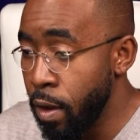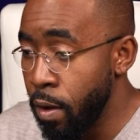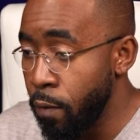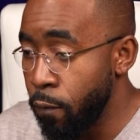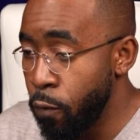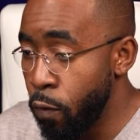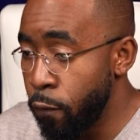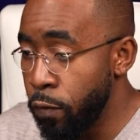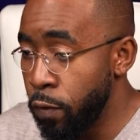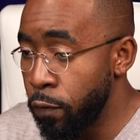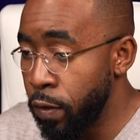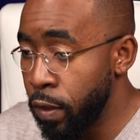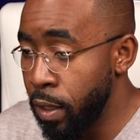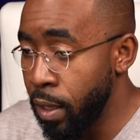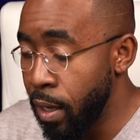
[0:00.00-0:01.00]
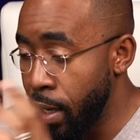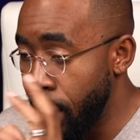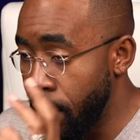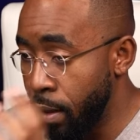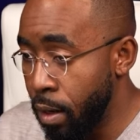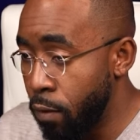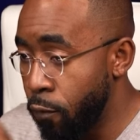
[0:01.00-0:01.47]
450,
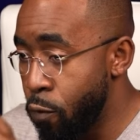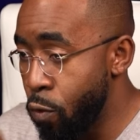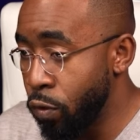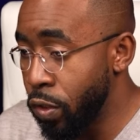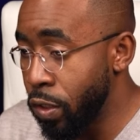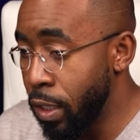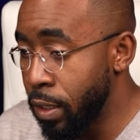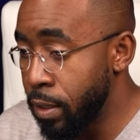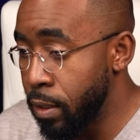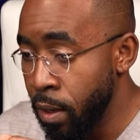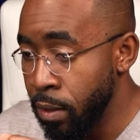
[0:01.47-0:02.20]
and 460.